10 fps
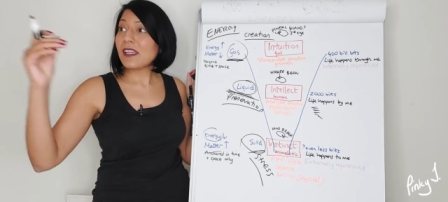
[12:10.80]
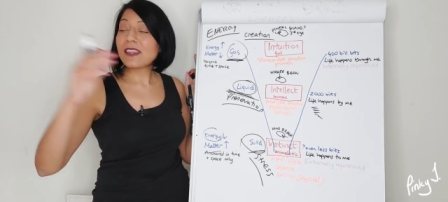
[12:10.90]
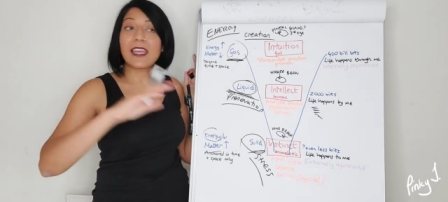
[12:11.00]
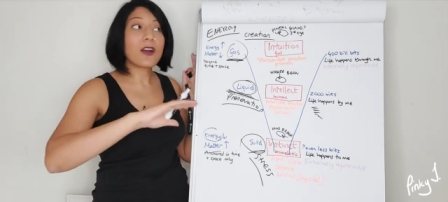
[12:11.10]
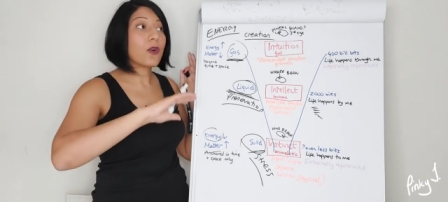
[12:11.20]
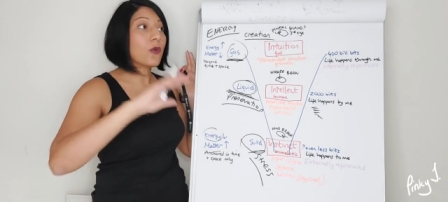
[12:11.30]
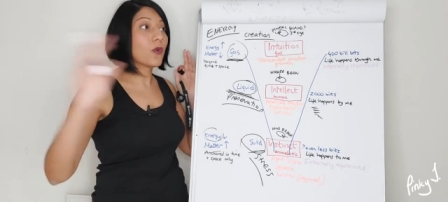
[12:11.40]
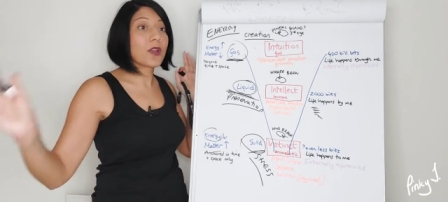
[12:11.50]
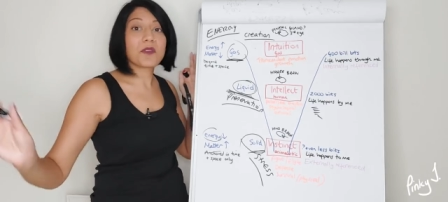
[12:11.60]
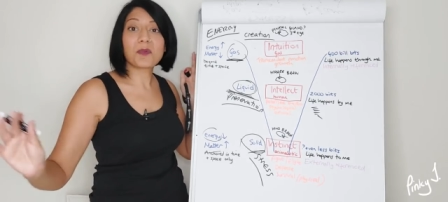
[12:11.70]
They are
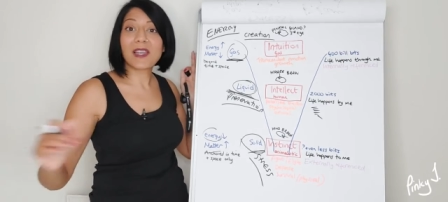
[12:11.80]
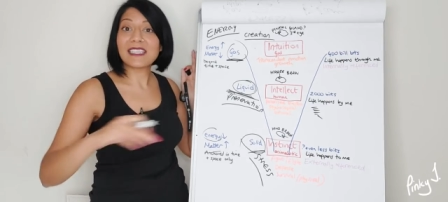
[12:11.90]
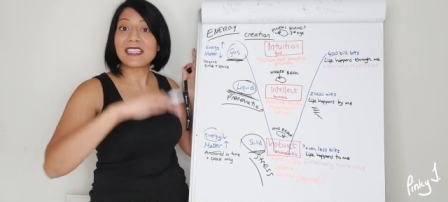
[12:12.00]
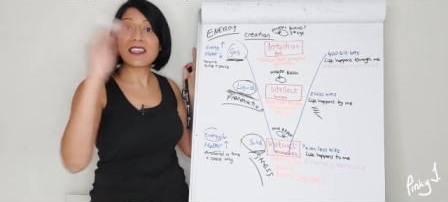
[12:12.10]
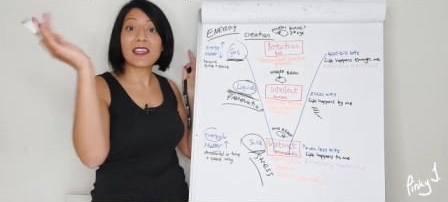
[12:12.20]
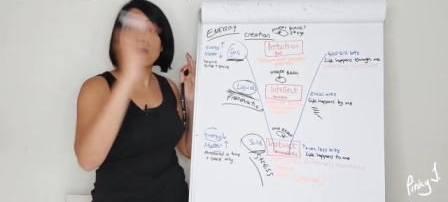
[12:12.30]
all over the place. They're